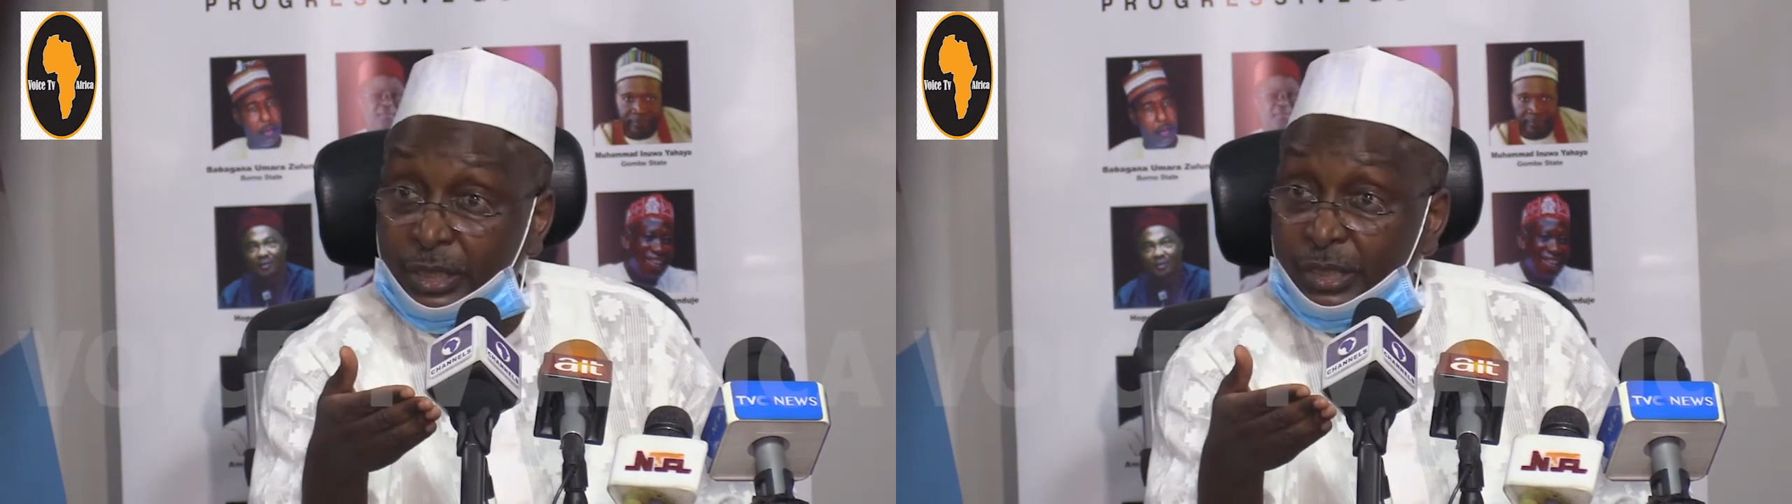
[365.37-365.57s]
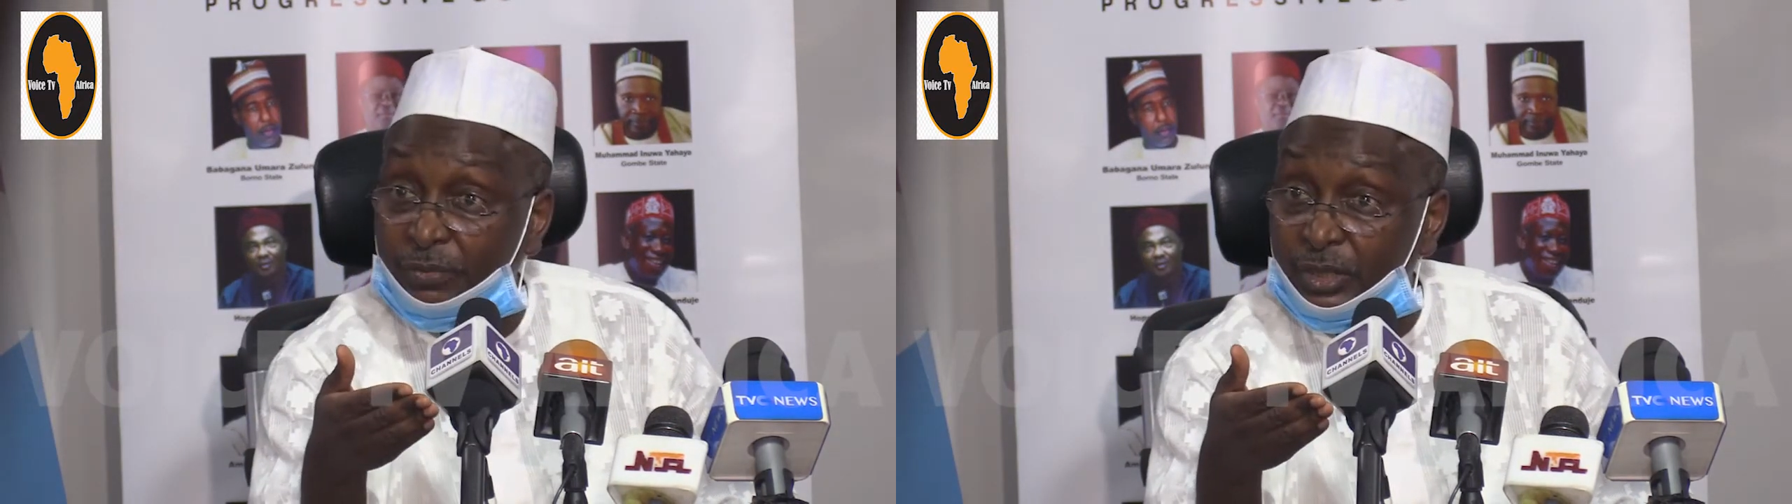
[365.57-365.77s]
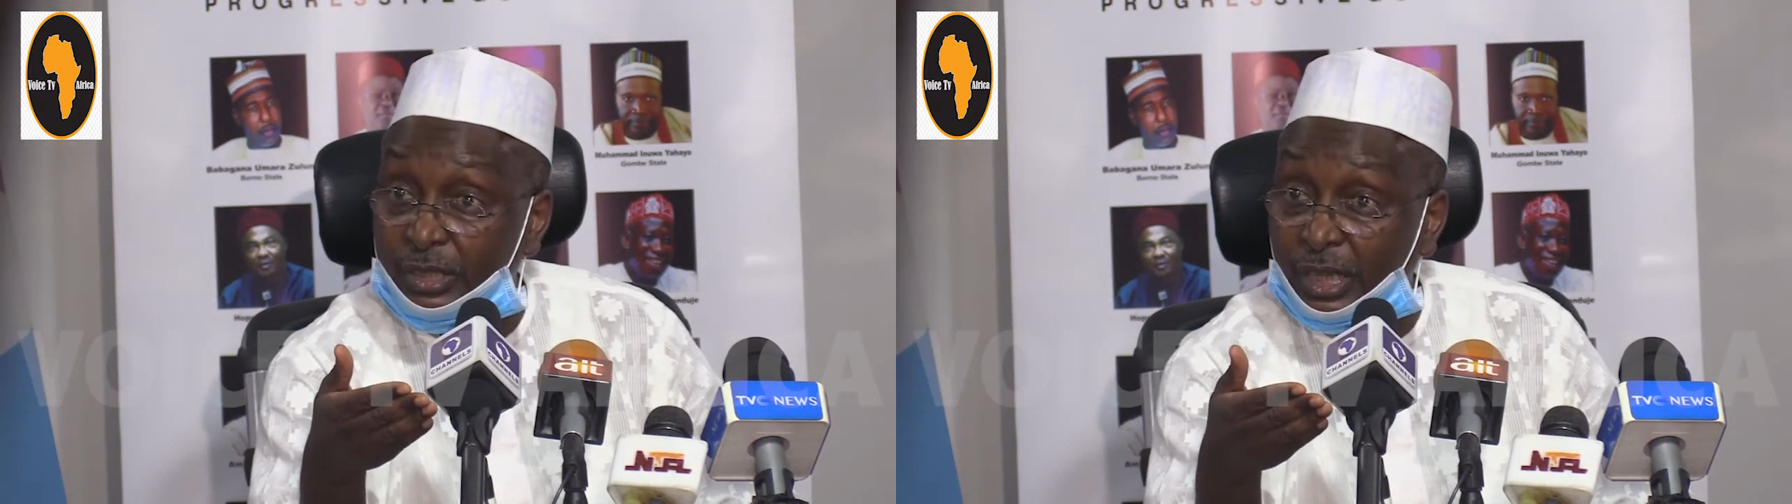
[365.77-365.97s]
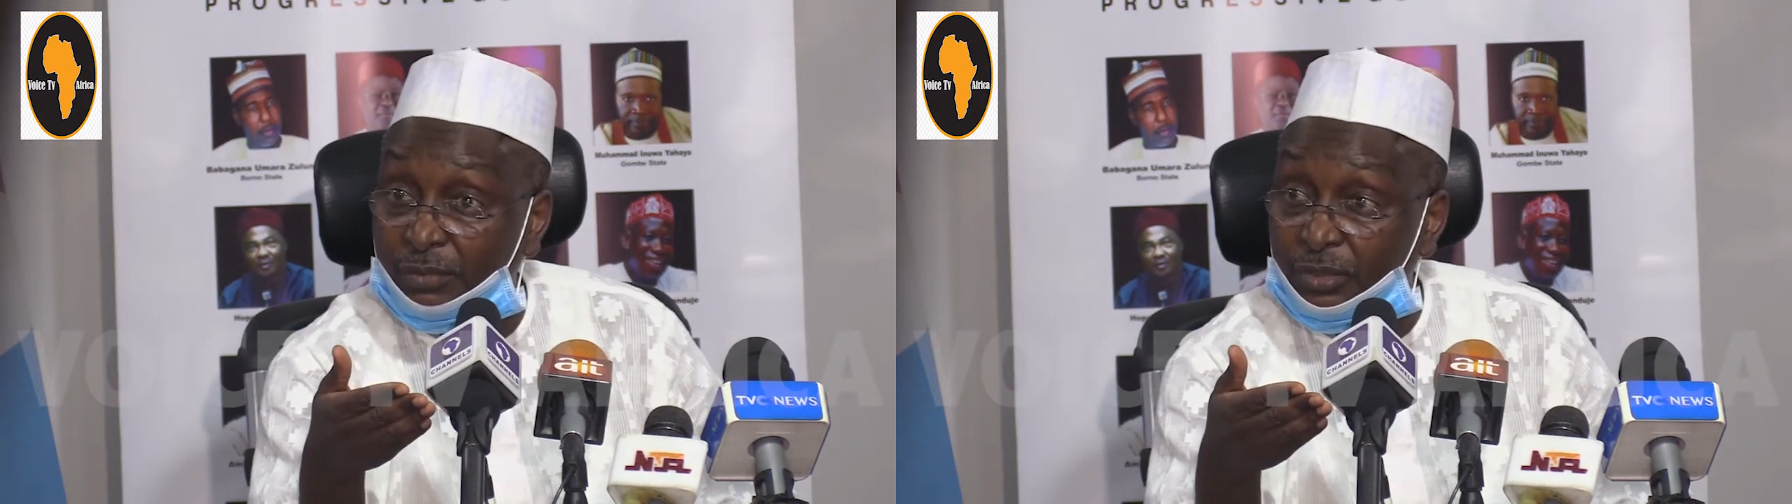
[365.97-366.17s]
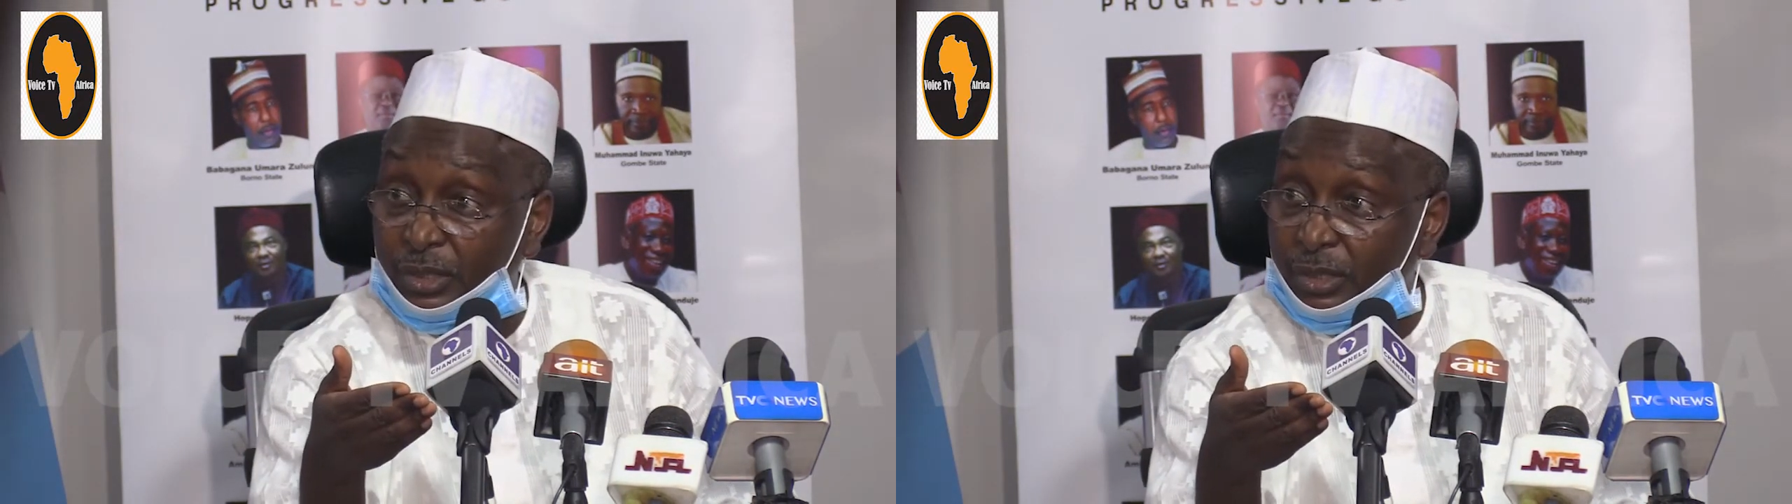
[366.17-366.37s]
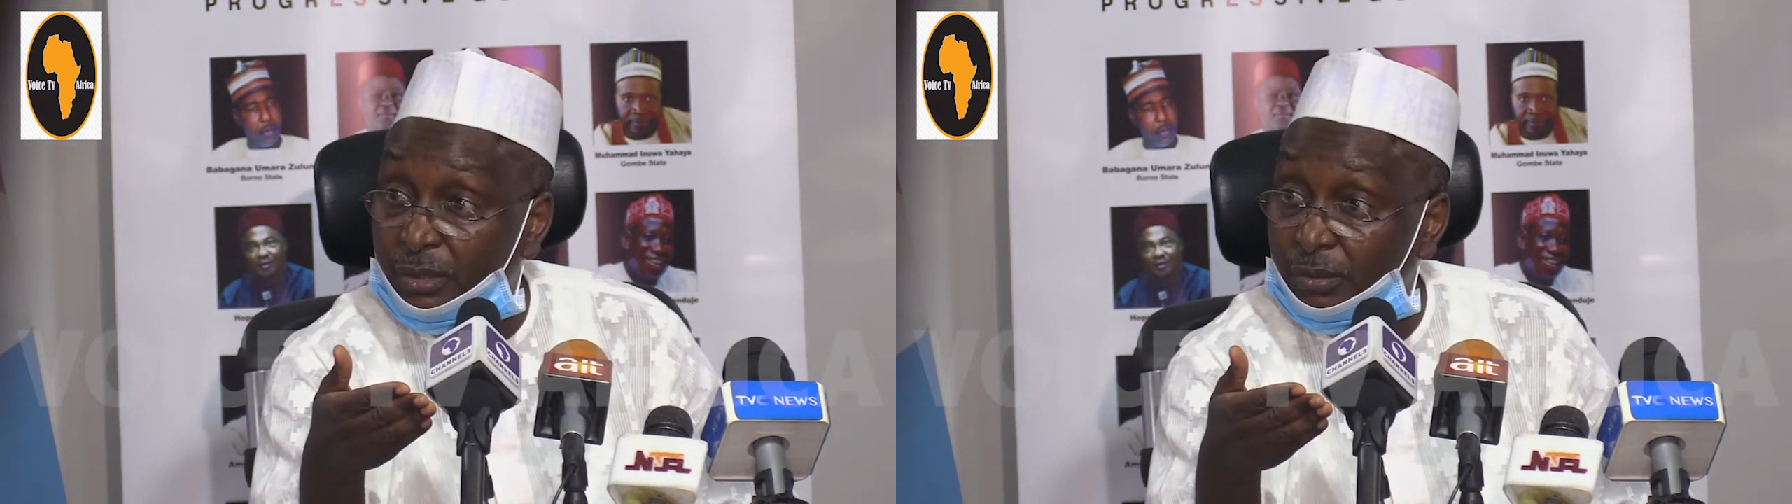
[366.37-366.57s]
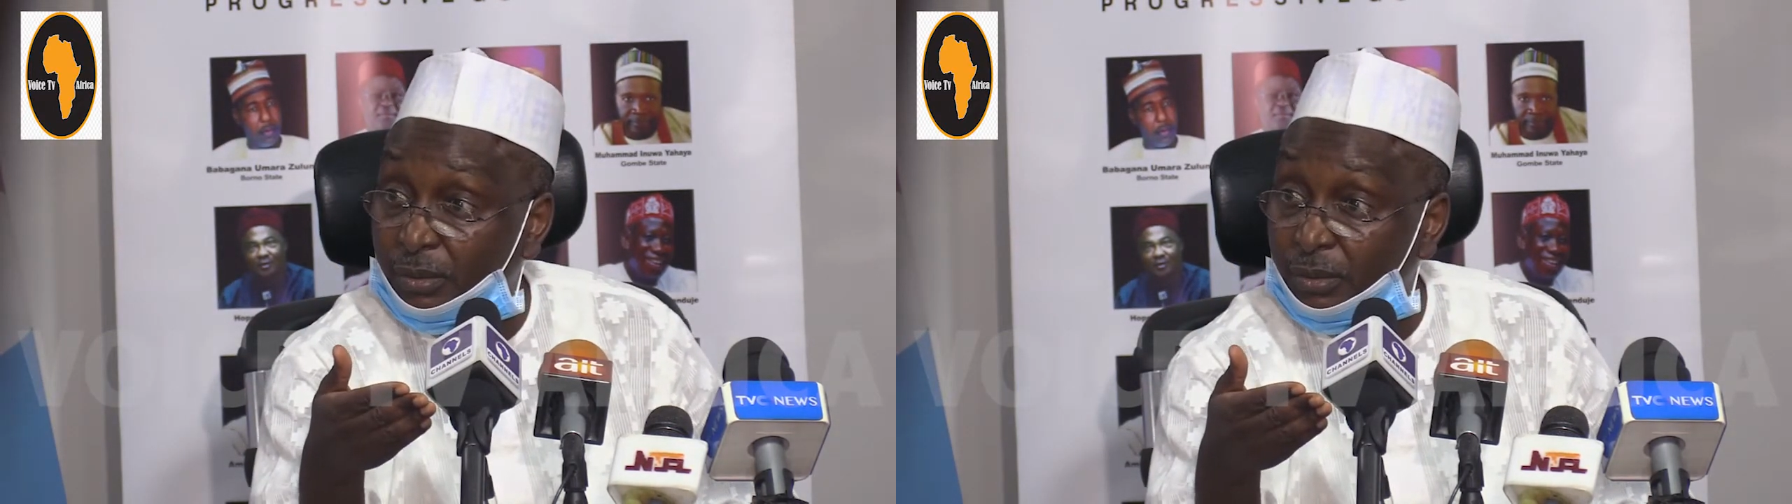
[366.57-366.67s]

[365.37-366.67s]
civil service.